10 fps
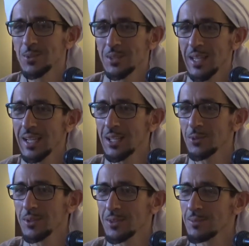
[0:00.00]
take it
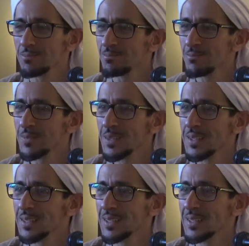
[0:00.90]

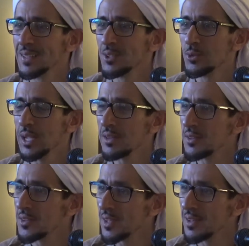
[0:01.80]
we get
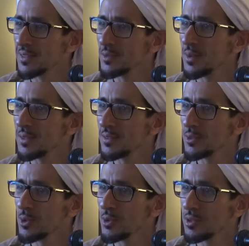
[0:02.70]
insulted, but
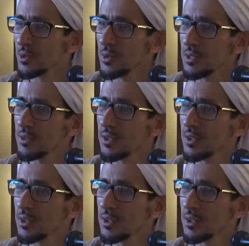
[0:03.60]
slowly